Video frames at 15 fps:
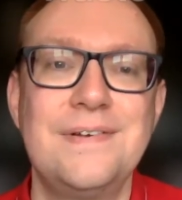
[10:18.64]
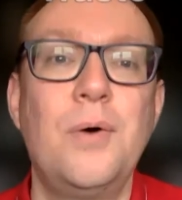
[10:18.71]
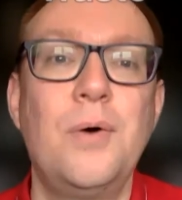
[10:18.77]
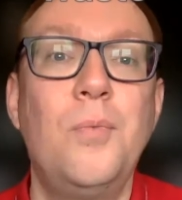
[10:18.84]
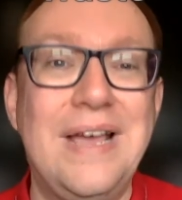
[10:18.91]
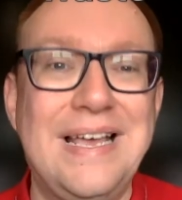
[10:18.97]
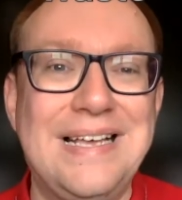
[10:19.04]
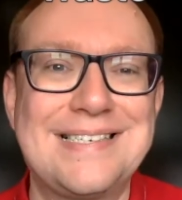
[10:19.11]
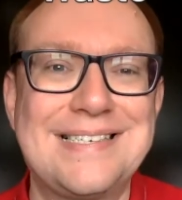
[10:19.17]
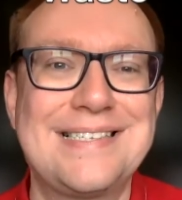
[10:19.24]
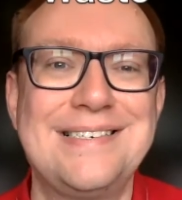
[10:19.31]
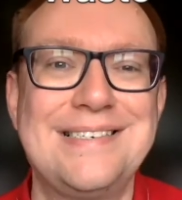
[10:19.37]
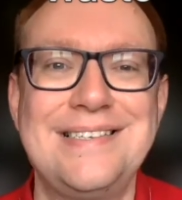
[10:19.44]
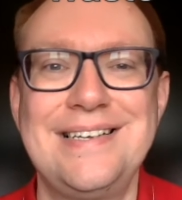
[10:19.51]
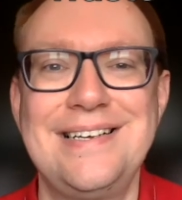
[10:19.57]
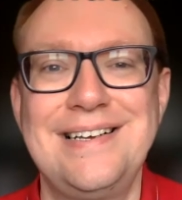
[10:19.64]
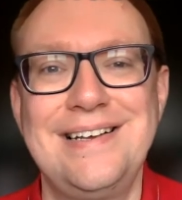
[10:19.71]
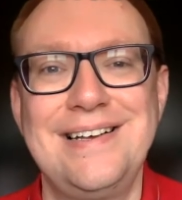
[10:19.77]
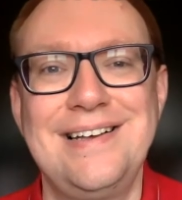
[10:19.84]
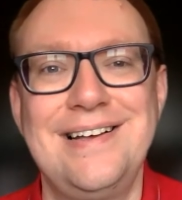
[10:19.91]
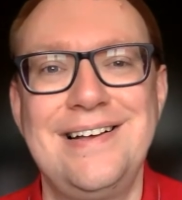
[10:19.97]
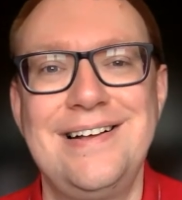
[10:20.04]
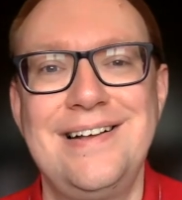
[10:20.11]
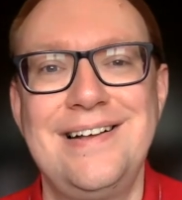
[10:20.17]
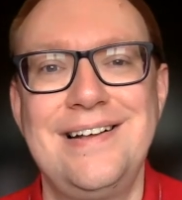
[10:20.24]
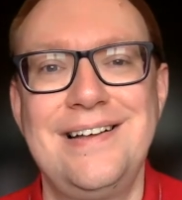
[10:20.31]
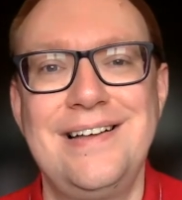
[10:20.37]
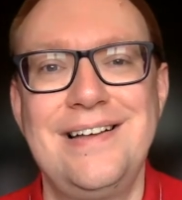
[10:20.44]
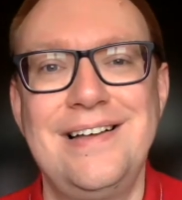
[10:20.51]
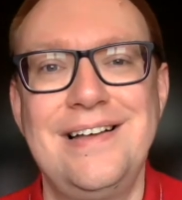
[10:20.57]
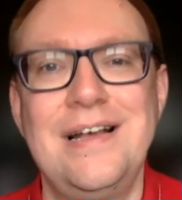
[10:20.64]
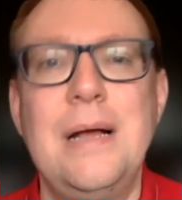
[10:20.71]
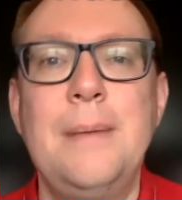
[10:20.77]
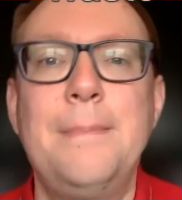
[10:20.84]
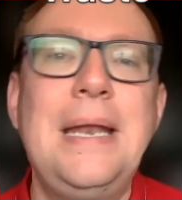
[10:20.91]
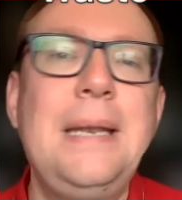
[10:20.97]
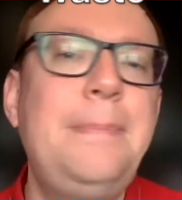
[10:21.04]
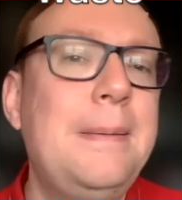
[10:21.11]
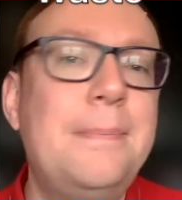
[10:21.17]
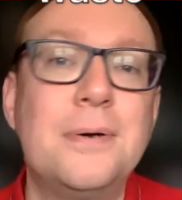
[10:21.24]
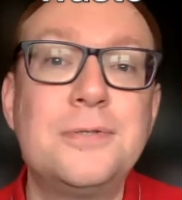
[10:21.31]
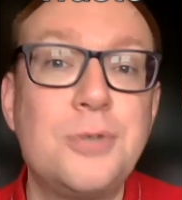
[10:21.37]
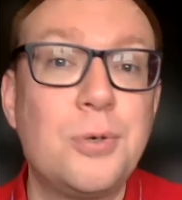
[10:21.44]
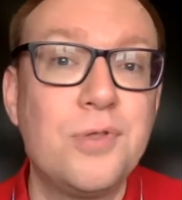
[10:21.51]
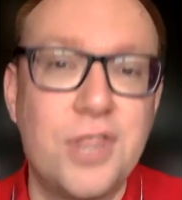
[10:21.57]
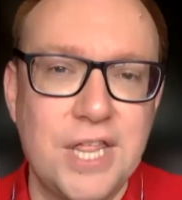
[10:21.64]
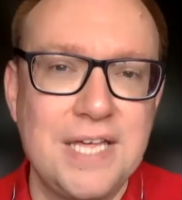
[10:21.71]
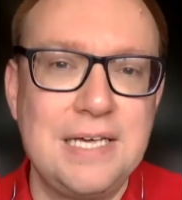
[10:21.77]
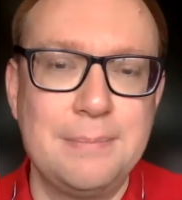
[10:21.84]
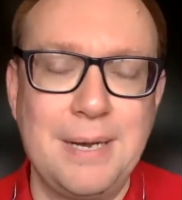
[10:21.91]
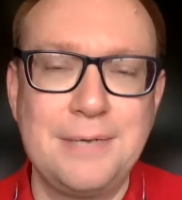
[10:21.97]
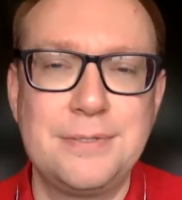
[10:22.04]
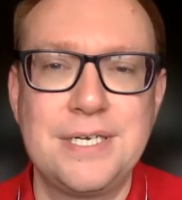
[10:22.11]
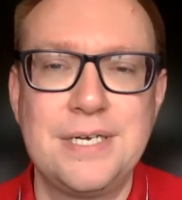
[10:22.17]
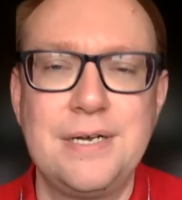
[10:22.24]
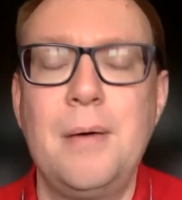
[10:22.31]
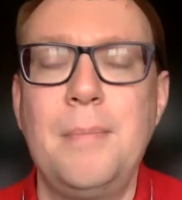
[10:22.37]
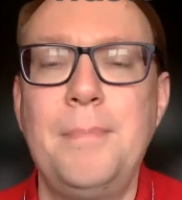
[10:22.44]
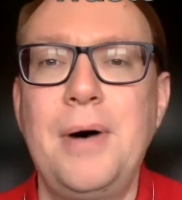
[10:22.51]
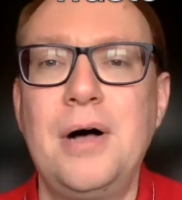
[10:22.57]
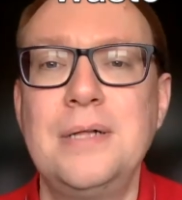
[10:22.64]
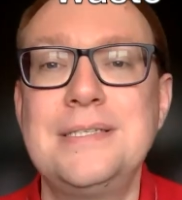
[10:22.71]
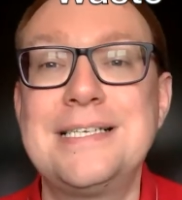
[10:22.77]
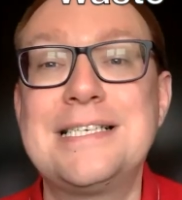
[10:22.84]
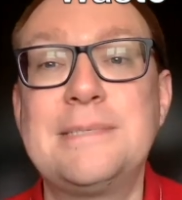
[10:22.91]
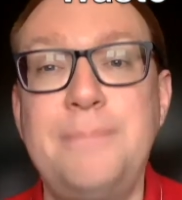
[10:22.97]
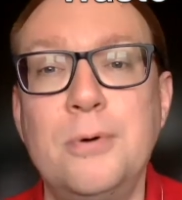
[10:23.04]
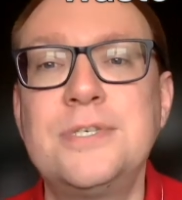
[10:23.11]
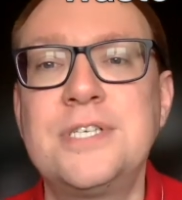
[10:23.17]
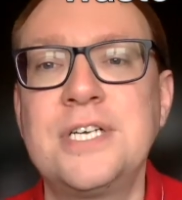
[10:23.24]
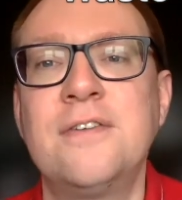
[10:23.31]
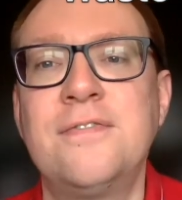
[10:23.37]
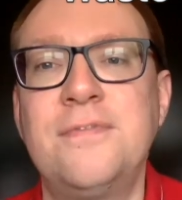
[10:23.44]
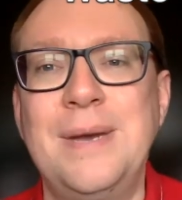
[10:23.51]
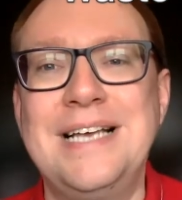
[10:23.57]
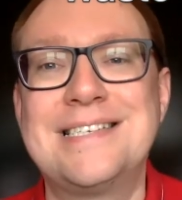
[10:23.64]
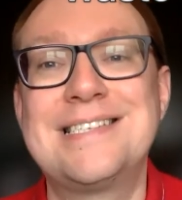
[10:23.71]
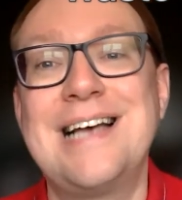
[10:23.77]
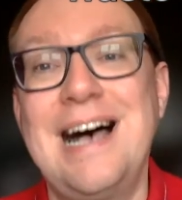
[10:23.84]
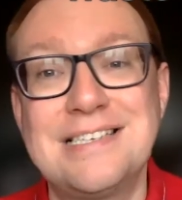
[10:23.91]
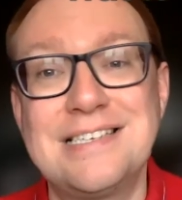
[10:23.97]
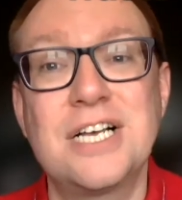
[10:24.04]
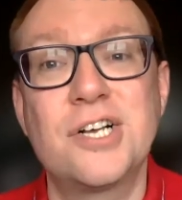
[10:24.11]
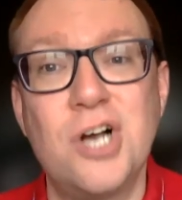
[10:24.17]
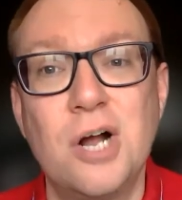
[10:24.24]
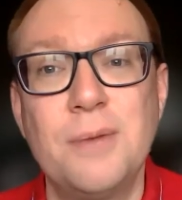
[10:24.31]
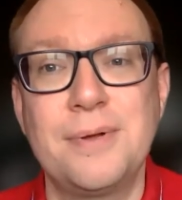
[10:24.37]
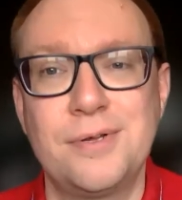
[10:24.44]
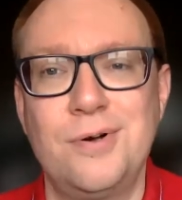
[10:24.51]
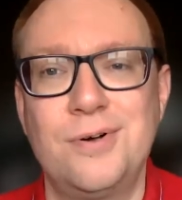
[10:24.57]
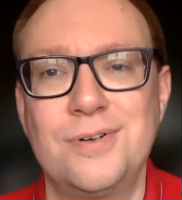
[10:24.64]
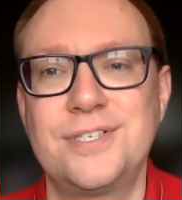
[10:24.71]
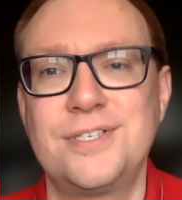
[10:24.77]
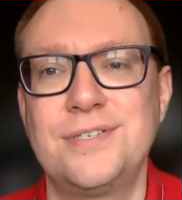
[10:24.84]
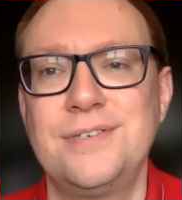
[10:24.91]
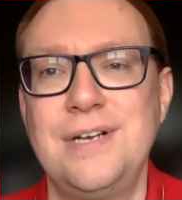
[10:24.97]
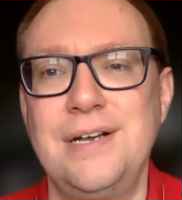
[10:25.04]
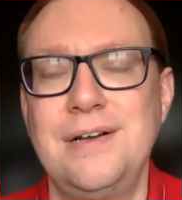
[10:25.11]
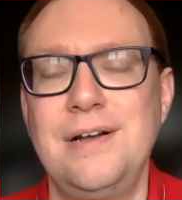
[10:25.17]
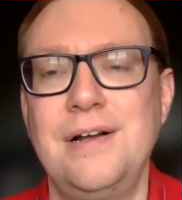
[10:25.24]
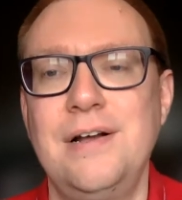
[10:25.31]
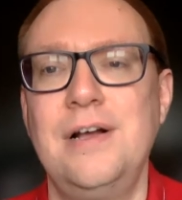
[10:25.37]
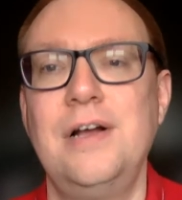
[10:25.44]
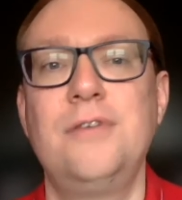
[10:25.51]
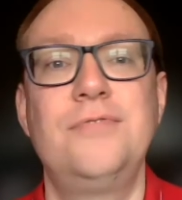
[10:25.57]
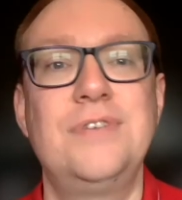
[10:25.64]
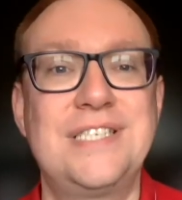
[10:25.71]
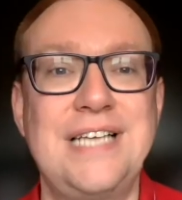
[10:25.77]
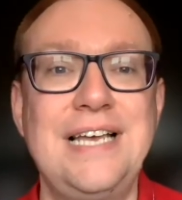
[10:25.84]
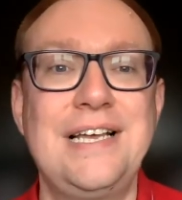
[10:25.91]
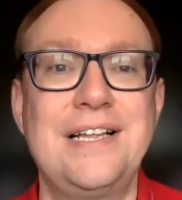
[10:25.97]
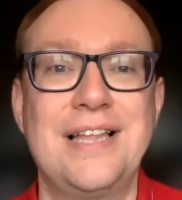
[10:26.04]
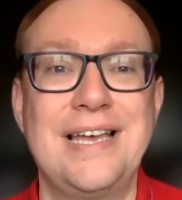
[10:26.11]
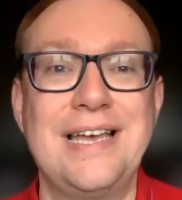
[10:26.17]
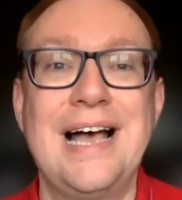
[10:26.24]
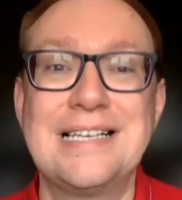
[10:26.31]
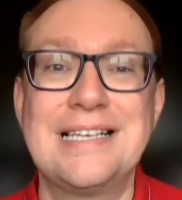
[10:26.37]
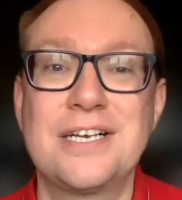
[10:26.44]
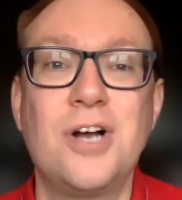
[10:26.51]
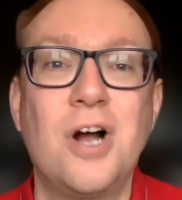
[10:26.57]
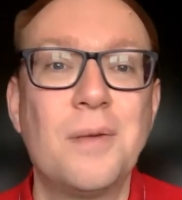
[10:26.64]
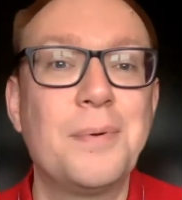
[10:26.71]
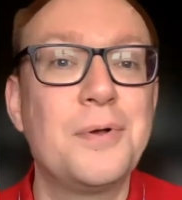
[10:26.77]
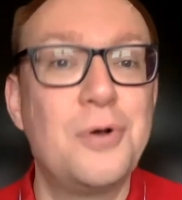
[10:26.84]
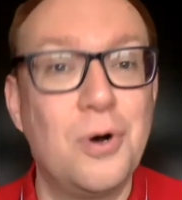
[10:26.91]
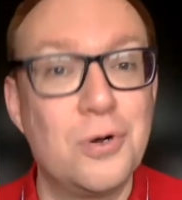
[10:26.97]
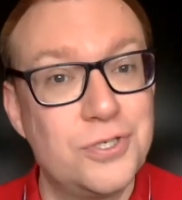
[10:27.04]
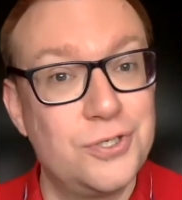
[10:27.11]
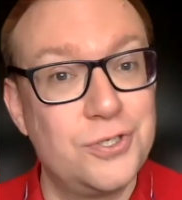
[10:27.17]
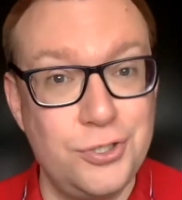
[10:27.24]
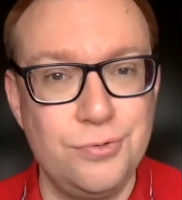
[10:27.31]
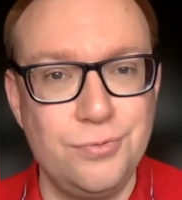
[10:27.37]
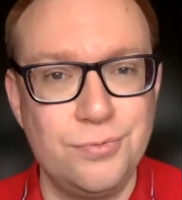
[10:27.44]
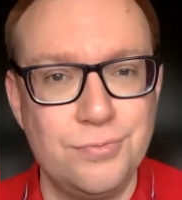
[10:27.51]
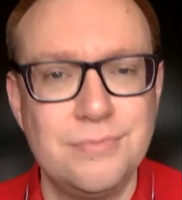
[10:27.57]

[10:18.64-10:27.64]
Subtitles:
Waste. Many people don't think about it, but disposing of waste has a carbon cost. Recycling has a carbon cost too.